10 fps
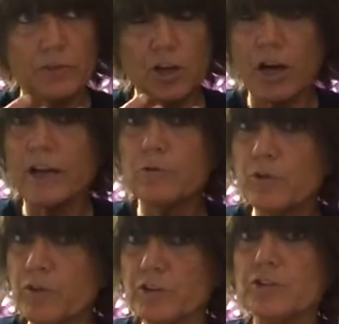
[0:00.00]
God
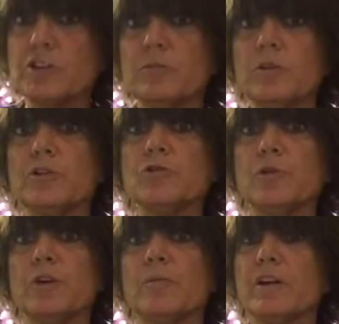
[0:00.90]
revealed to him in a
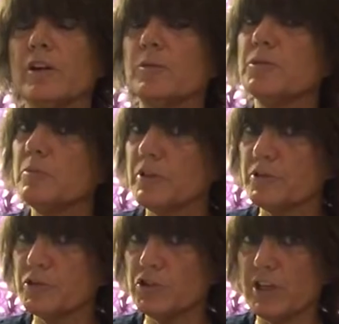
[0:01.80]
dream that helped him
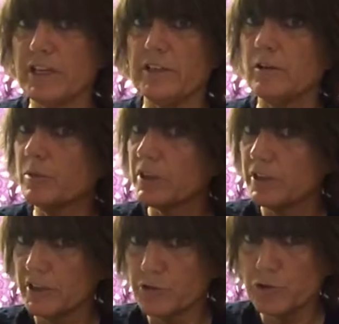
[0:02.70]
understand
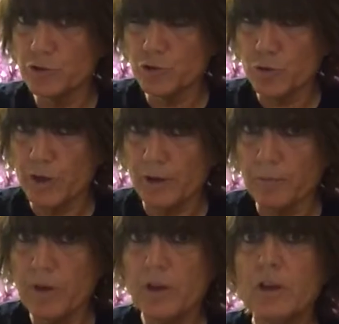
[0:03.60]
Nebuchadnezzar's
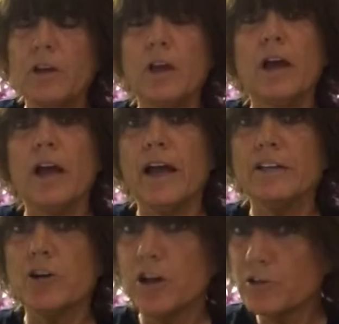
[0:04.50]
dream.
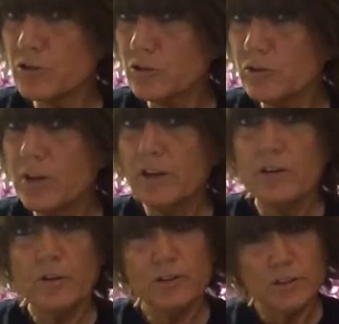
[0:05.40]
And also,
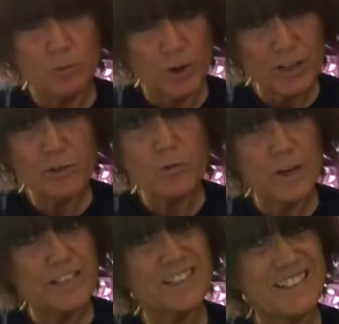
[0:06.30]
one of the
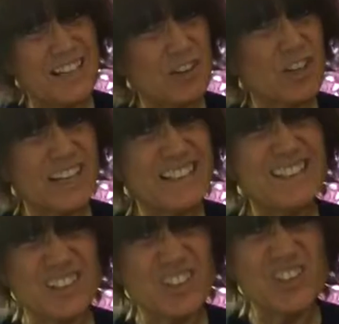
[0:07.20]
ways that Daniel got
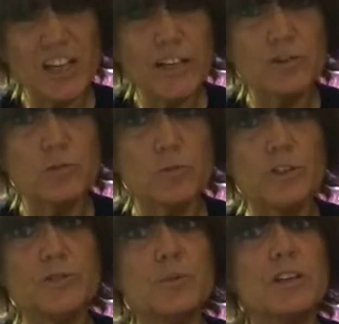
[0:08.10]
these insights
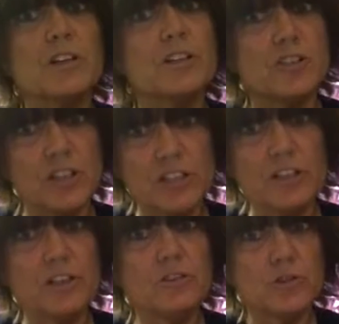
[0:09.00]
was because
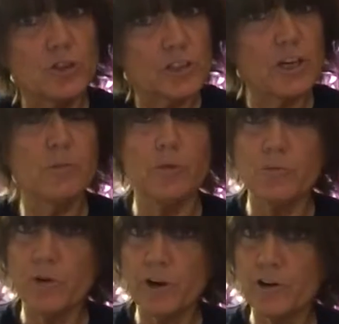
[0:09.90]
he took time in
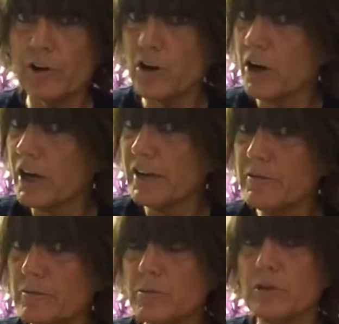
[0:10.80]
prayer to God
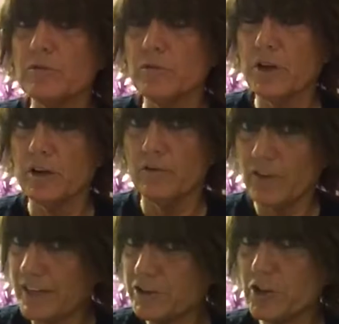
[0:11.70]
and
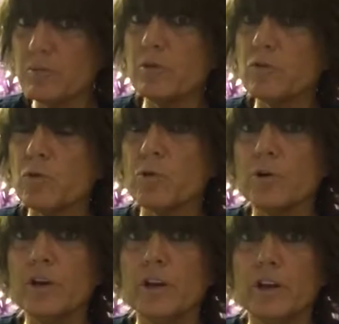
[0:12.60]
fasting
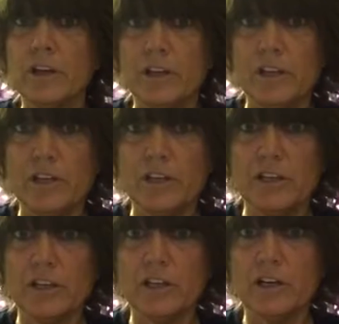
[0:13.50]
before
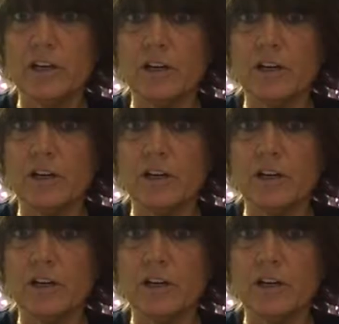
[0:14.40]
he